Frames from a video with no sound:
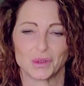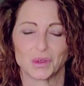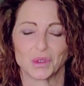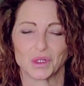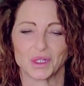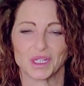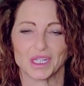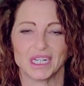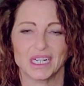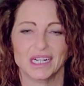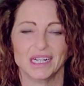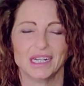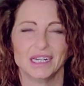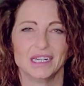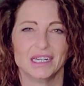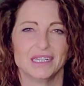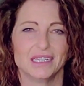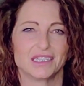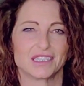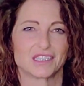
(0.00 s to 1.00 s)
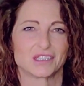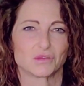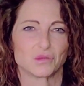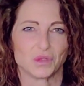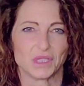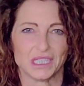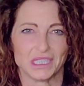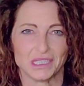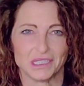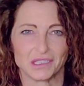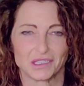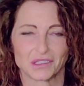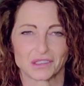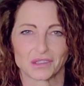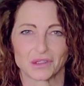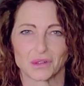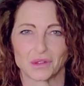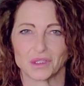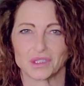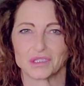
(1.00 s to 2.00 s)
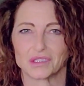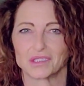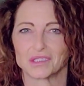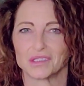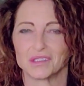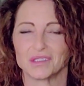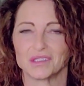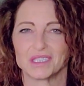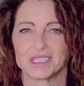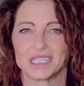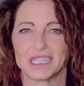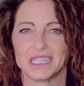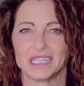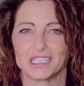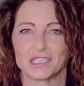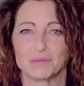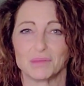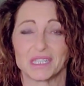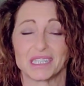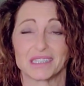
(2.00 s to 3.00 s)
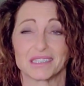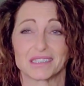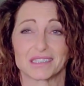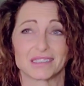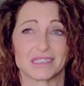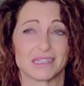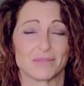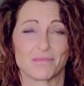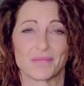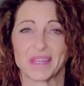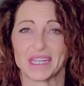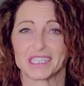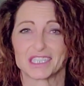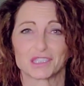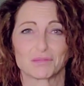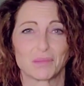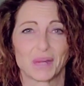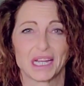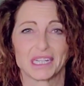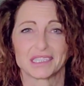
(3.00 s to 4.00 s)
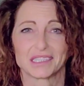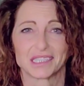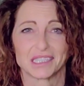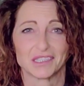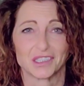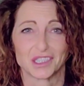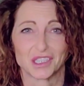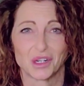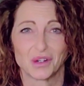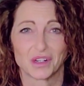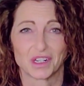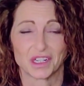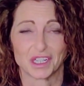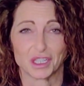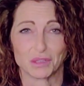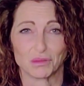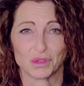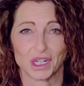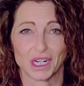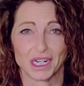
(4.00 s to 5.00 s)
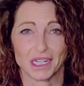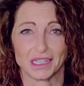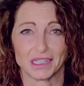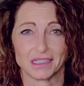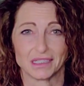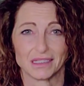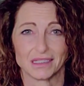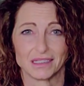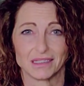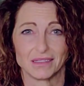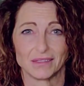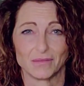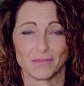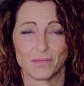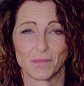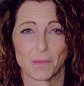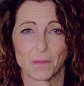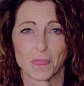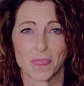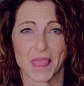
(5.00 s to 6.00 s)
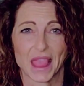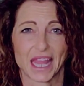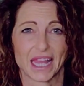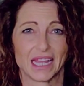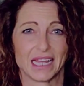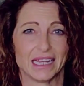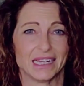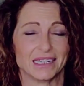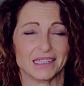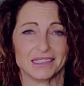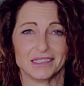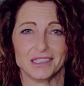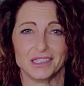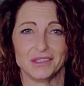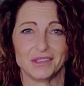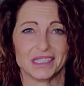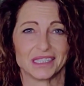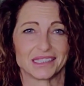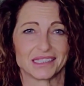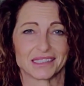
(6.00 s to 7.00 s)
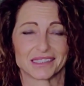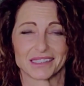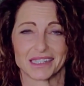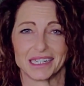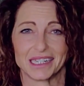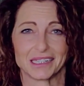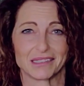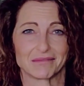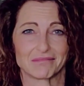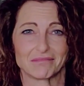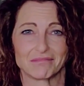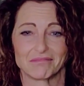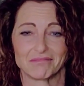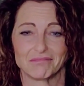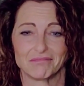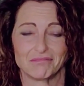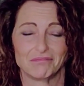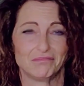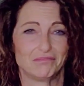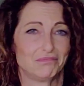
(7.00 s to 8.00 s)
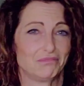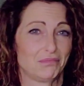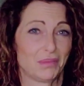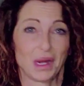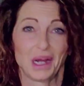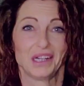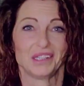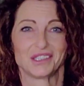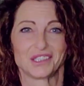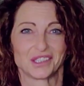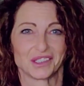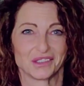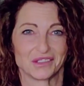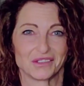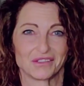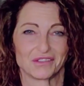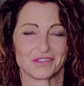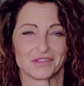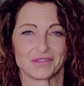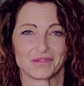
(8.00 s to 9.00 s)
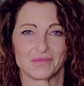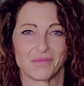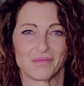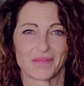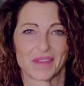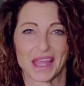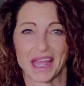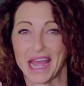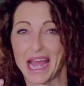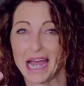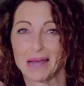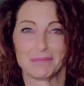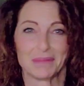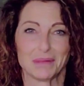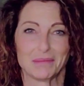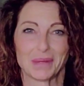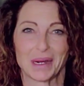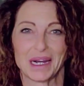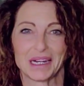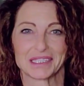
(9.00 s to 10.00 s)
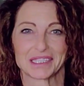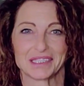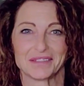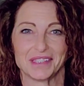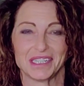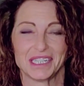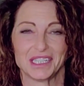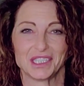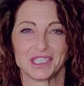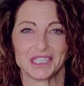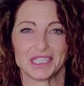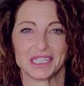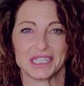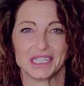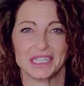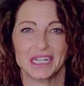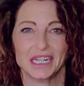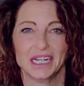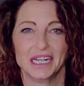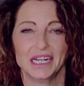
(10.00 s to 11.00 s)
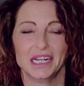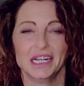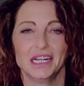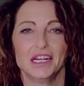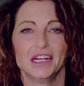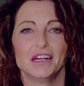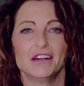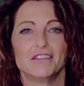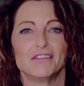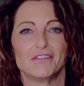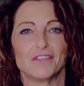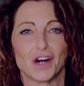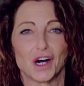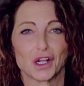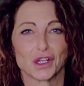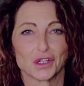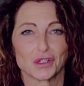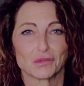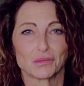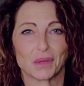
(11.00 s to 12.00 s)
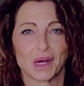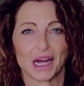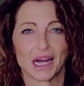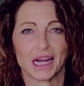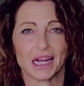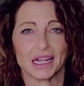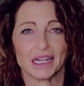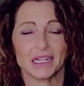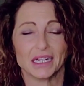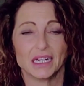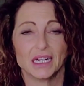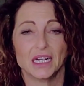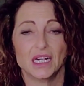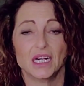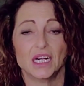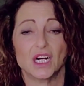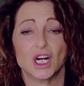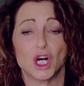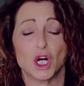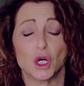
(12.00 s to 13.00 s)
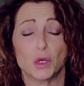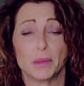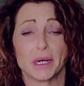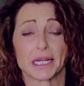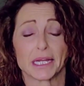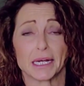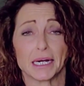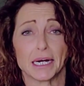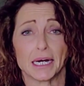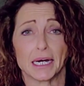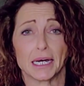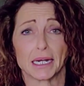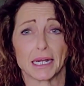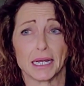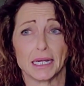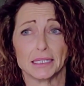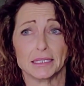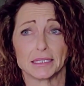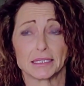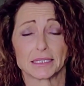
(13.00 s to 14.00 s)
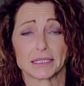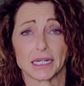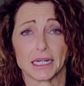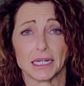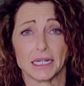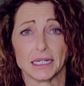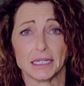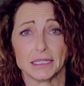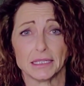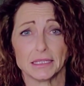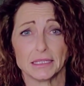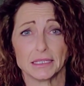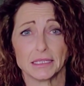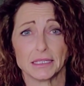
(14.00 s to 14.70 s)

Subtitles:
or sweets or certain things because it spikes serotonin in the brain. And you get this like punch of happy, positive energy followed by, oh my God, I just ate